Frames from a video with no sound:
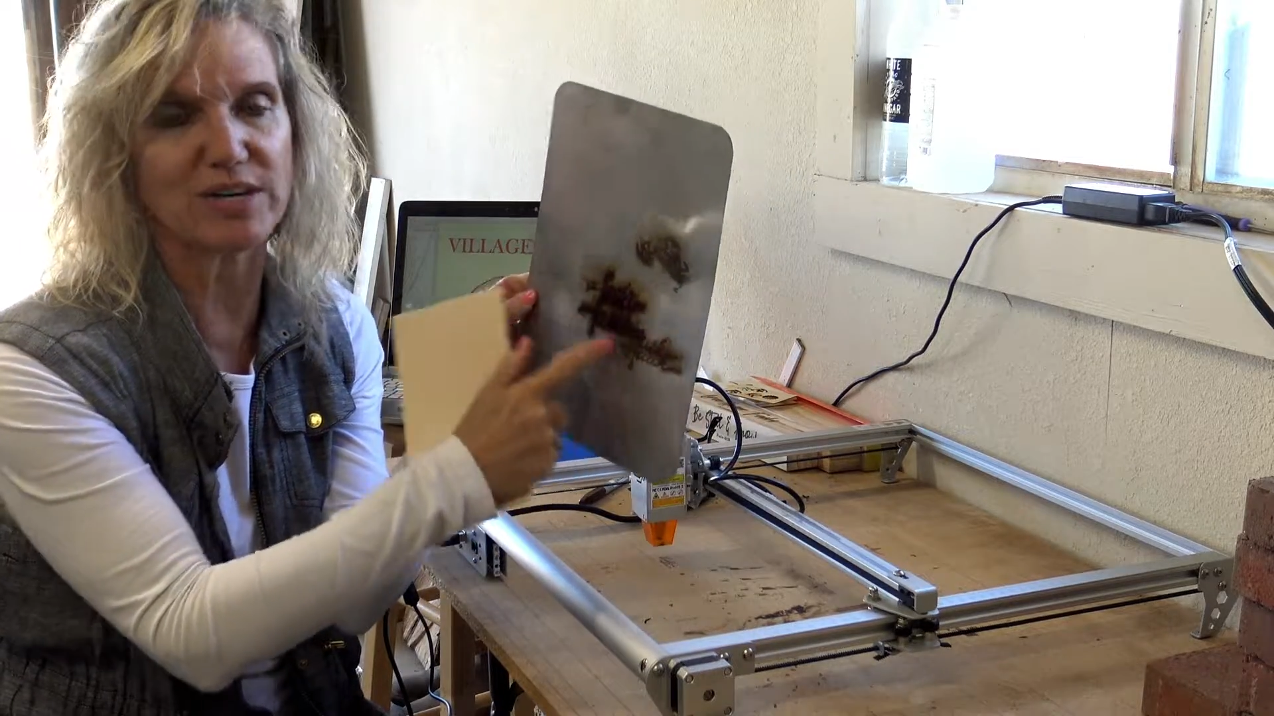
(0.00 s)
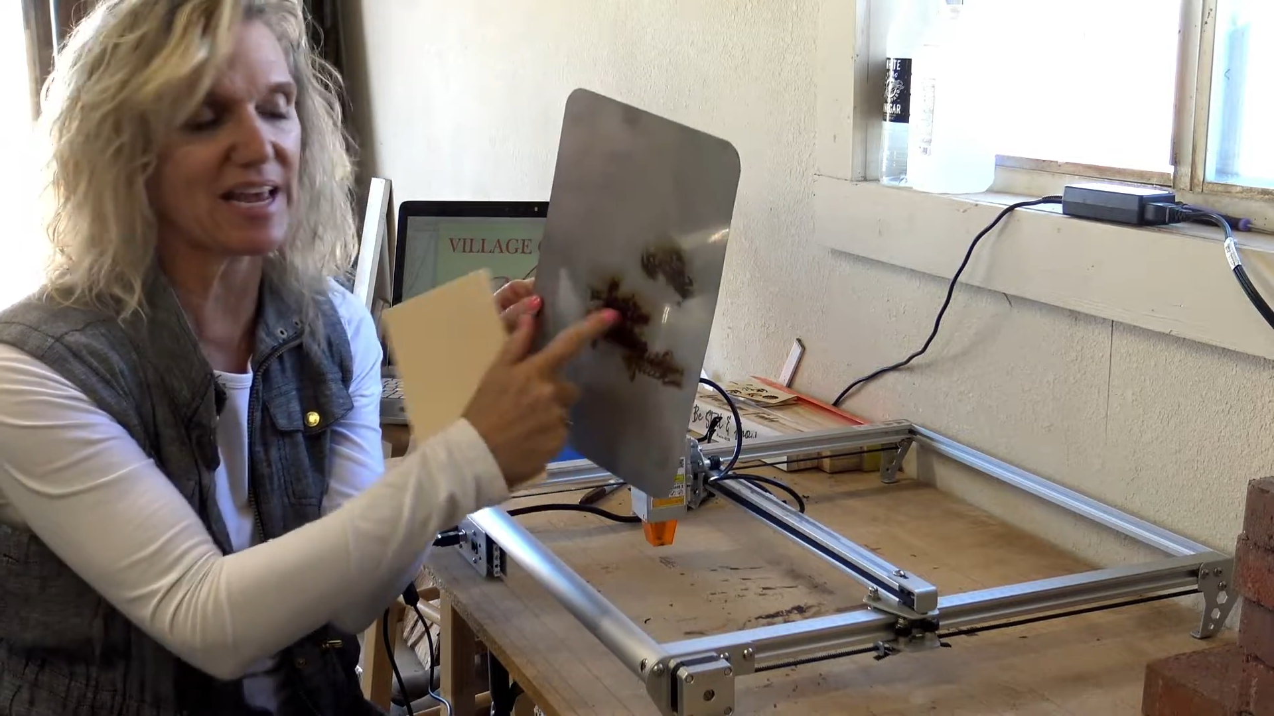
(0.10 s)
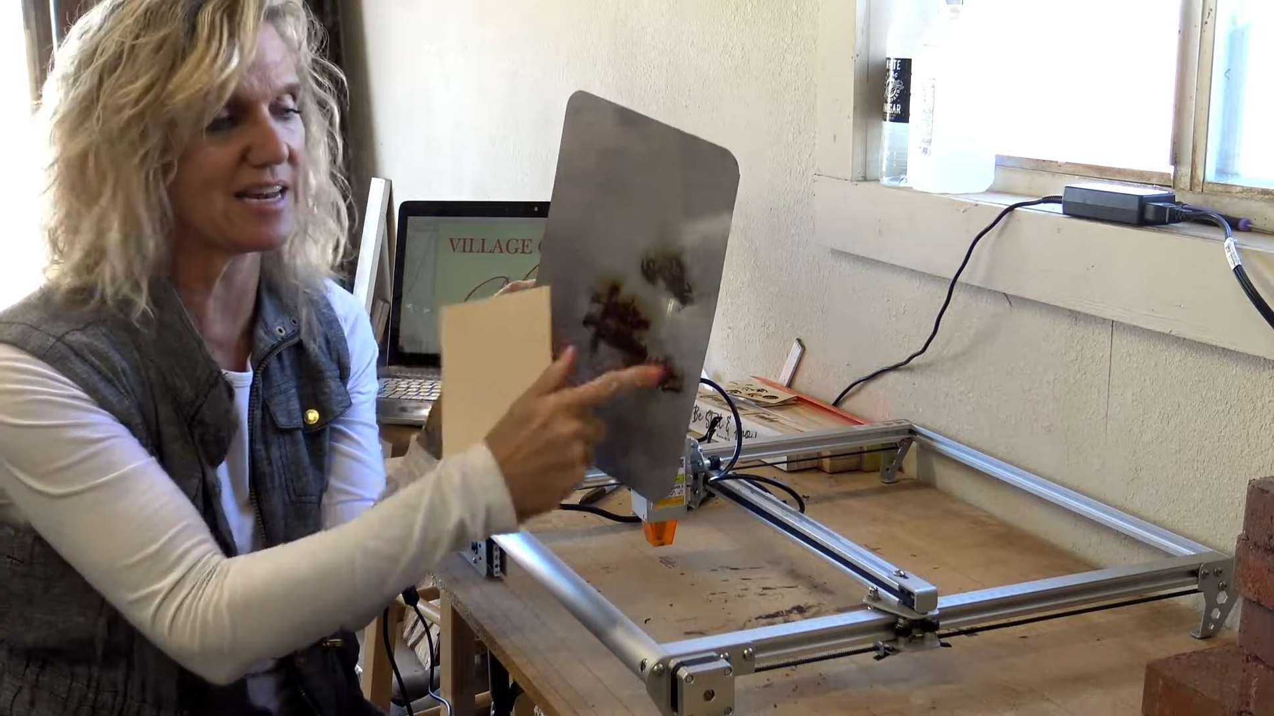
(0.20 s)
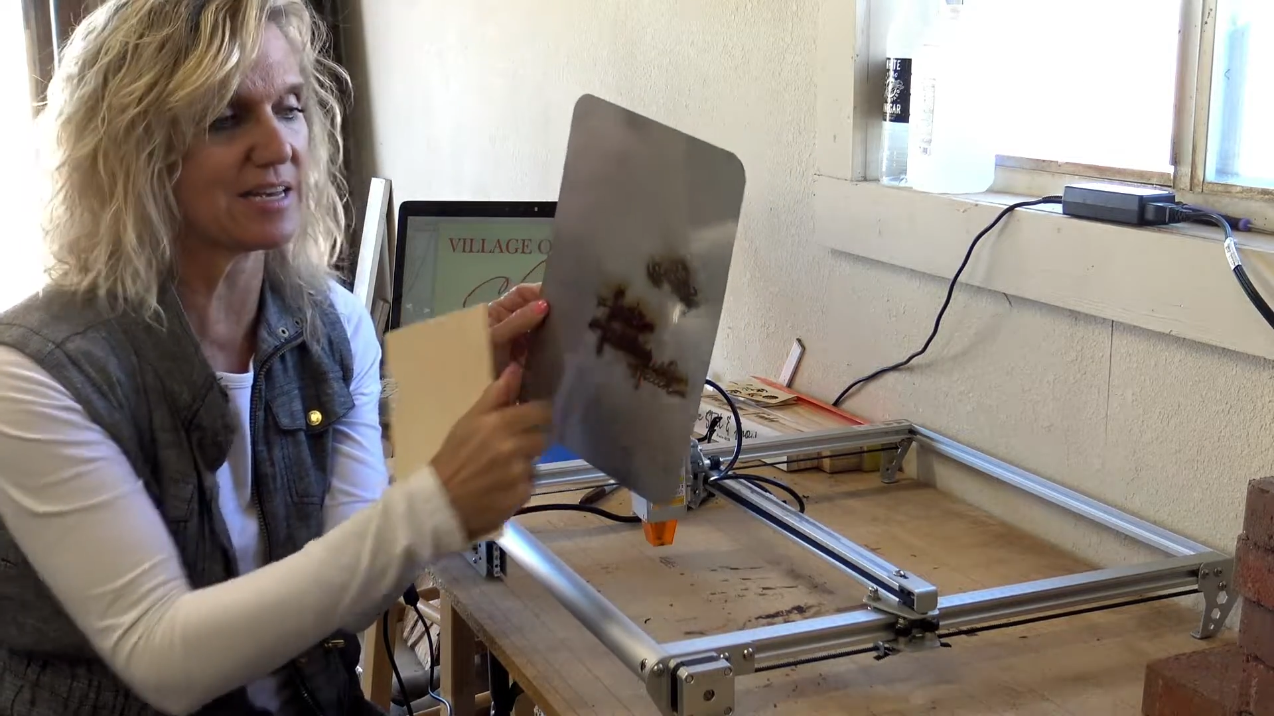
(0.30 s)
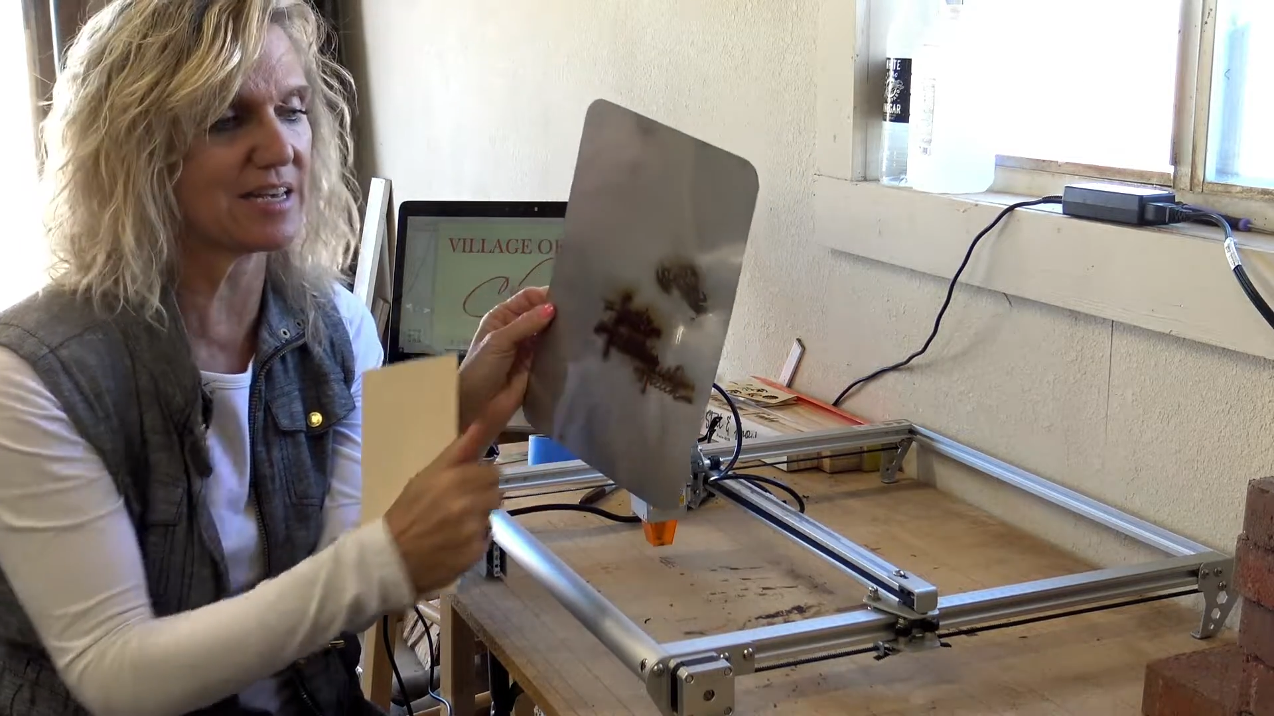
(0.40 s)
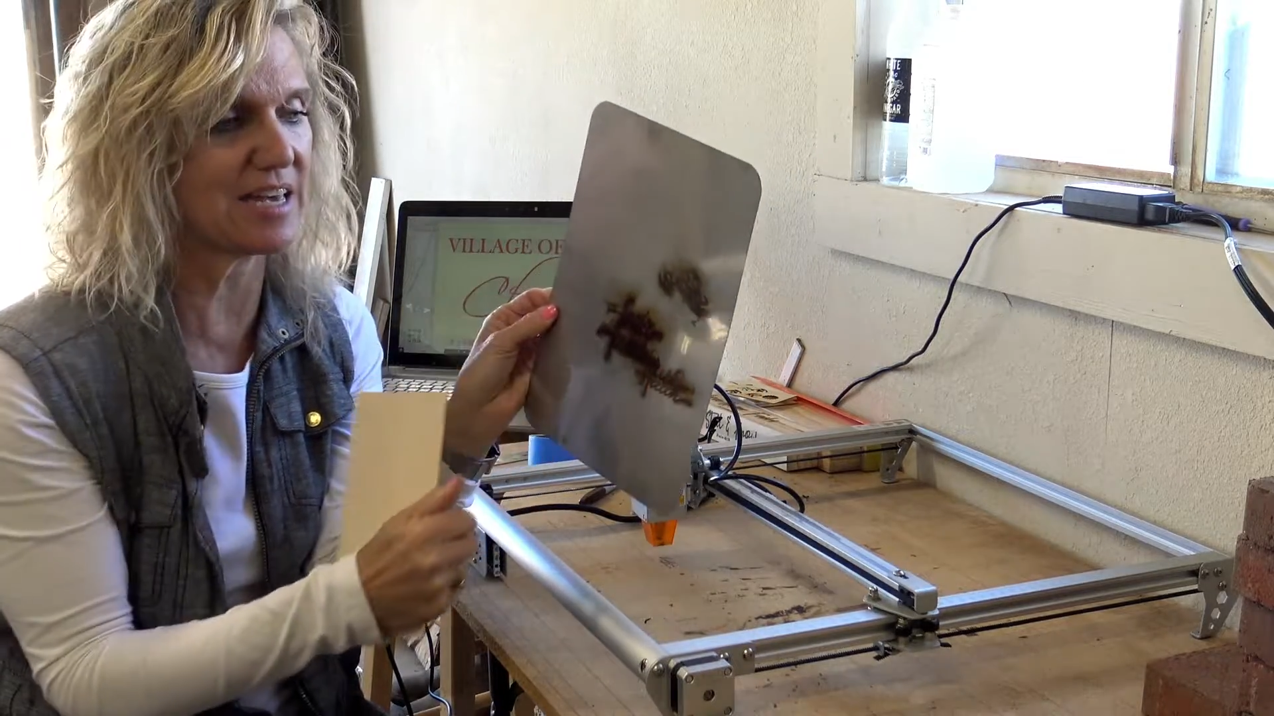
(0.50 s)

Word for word: it and it,